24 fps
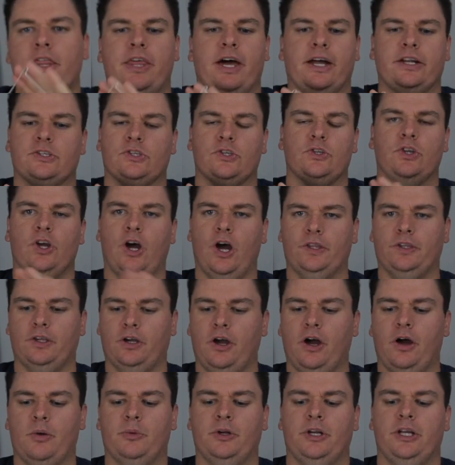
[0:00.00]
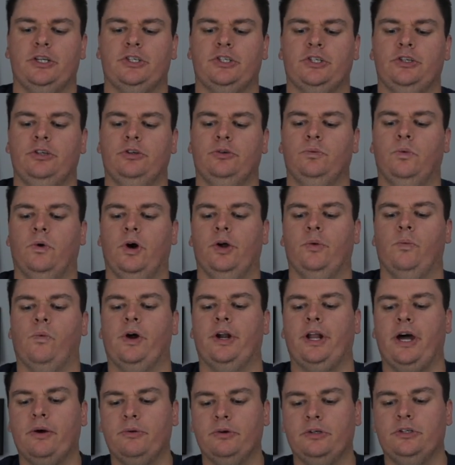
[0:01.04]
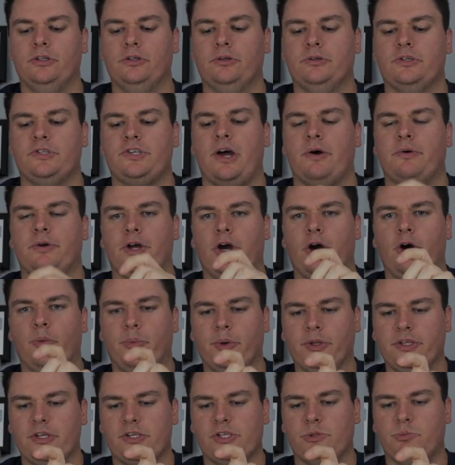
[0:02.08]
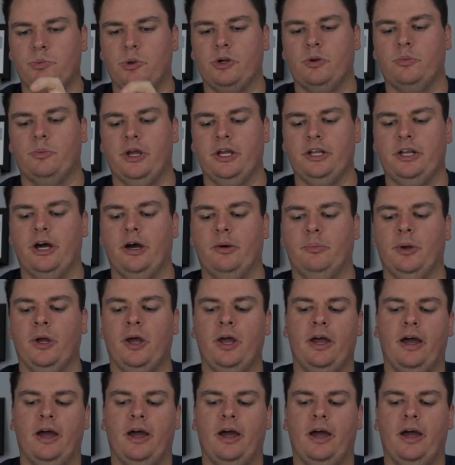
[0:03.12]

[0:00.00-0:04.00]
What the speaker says: That is not the combination you'd want. What I would do is I would open this spinnerbait up,